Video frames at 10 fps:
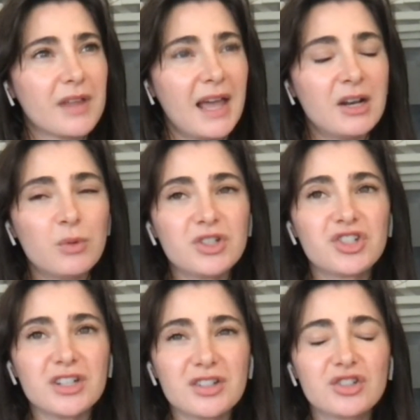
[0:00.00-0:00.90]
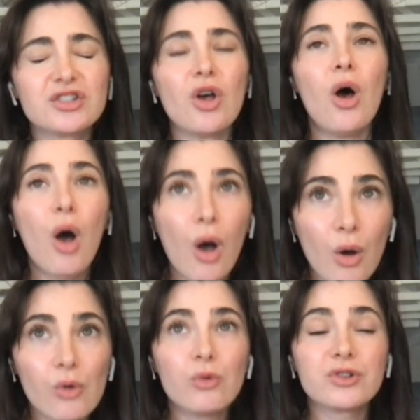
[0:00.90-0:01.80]
and it was just
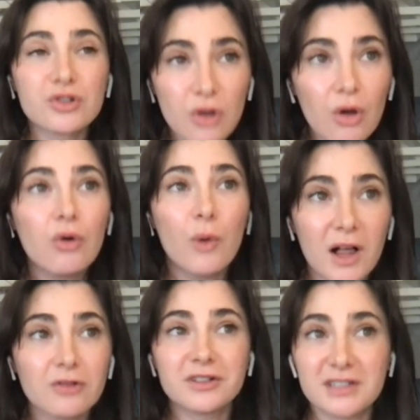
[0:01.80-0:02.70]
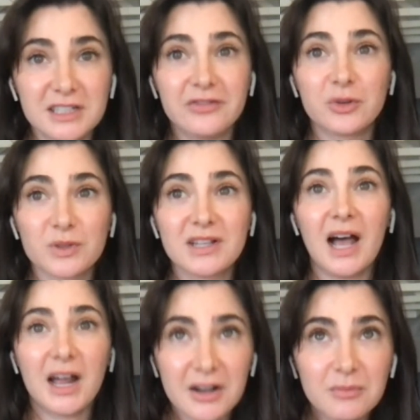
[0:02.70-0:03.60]
so so well received it was
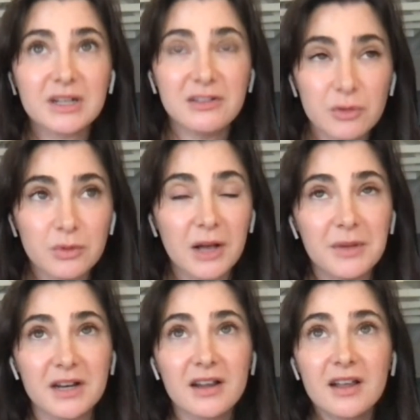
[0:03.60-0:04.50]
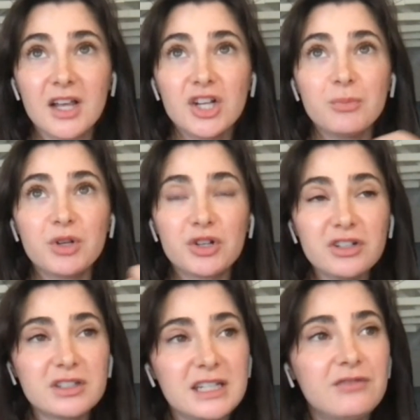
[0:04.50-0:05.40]
unbelievable i mean
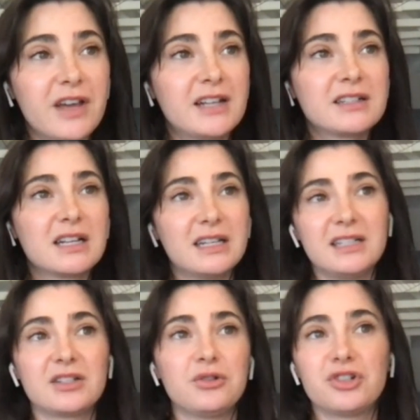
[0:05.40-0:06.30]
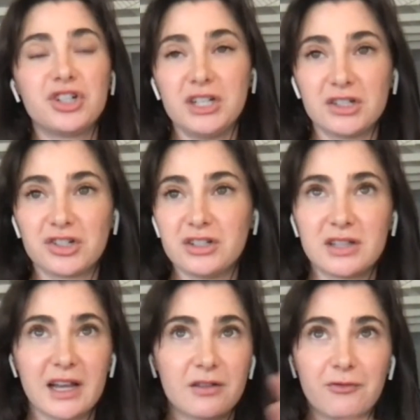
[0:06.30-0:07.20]
because eve ensler is who she is she's
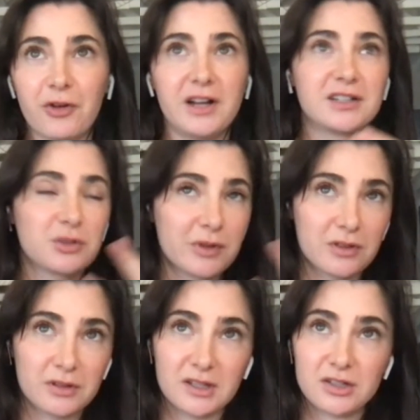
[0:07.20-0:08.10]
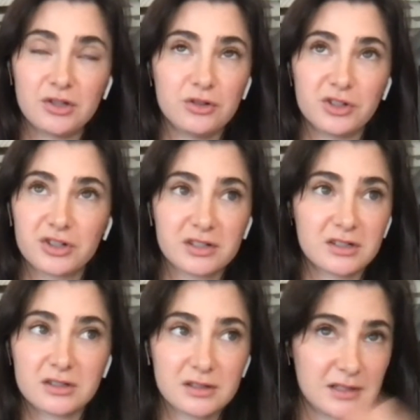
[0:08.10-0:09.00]
like friends with these huge
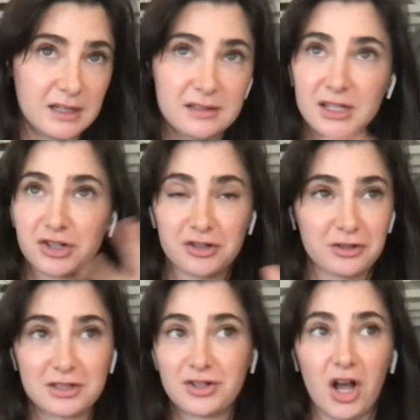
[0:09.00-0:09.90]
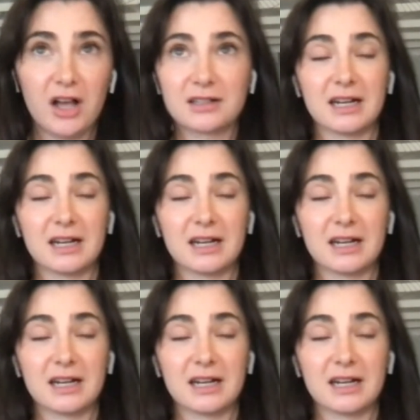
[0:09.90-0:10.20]
sensational stars